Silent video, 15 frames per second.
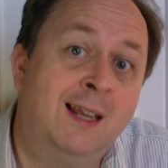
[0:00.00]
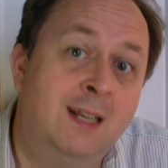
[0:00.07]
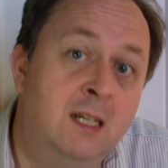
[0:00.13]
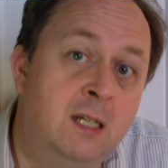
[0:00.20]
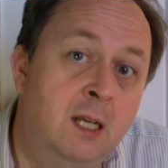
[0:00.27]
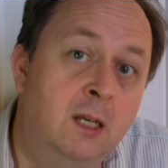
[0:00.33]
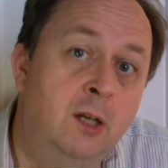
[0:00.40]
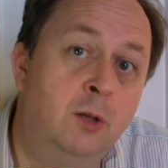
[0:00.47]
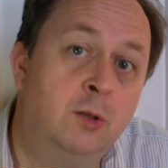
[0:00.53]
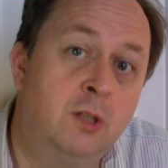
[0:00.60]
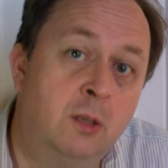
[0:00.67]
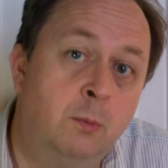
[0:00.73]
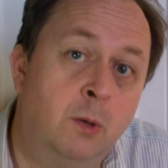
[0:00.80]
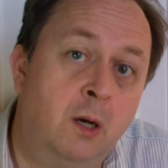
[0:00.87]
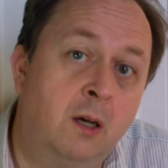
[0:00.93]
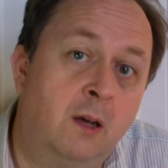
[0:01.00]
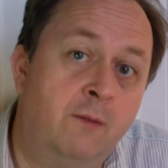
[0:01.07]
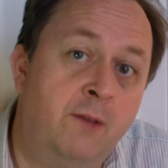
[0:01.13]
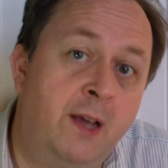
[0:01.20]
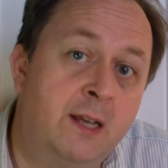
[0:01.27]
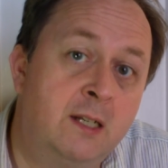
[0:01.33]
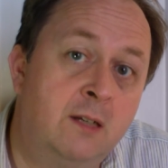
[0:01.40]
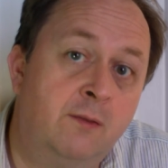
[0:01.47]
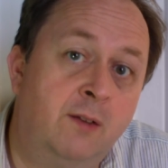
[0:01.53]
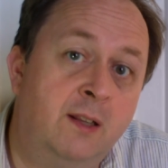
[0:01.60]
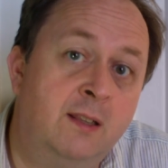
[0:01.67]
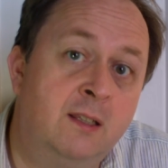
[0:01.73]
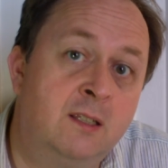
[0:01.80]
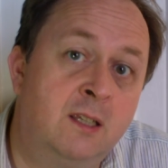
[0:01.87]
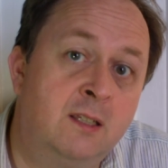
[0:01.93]
continues to work
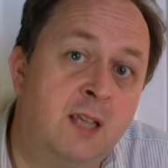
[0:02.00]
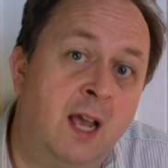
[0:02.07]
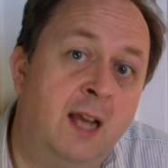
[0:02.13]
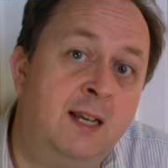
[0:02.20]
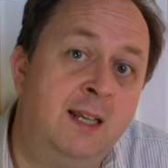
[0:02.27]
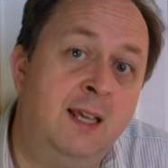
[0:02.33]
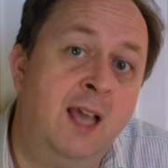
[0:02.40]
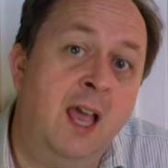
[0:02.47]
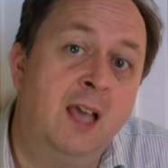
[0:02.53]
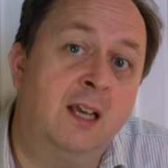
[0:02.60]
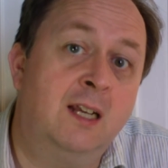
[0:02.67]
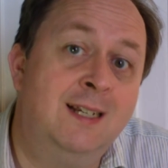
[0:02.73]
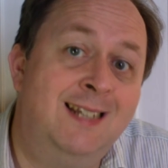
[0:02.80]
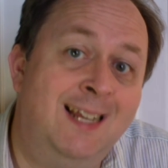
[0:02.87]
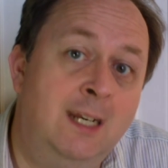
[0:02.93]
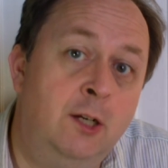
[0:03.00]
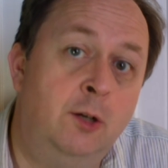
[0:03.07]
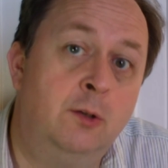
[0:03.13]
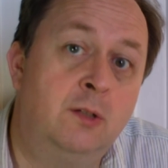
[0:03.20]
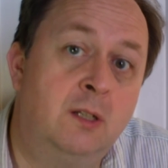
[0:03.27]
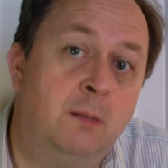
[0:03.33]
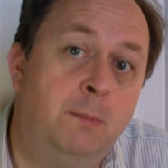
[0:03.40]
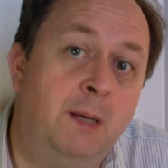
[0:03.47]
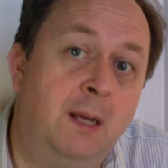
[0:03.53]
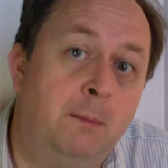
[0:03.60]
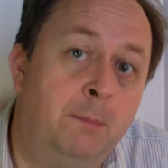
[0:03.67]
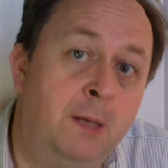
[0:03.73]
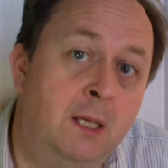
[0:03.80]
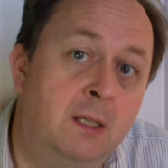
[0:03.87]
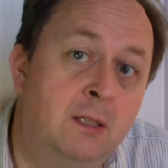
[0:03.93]
effectively, the society continues to be
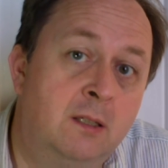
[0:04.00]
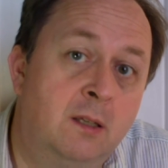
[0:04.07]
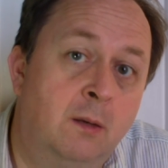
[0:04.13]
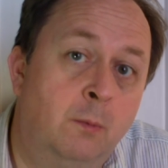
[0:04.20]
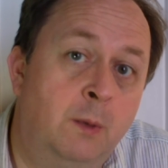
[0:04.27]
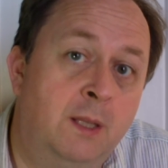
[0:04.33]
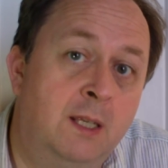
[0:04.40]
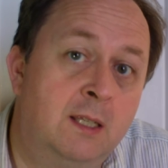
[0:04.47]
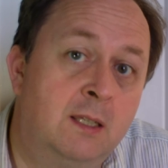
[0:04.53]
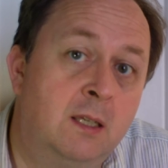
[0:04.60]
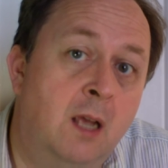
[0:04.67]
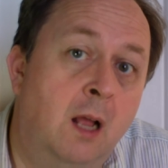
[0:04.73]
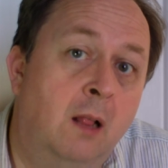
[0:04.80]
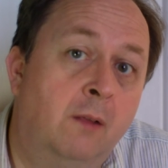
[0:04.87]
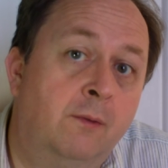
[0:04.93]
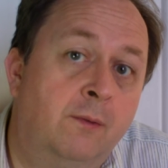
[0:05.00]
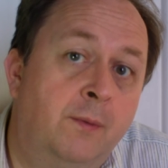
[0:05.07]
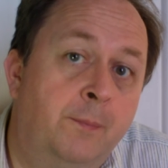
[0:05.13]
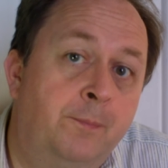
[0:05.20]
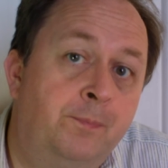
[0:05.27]
at peace with itself.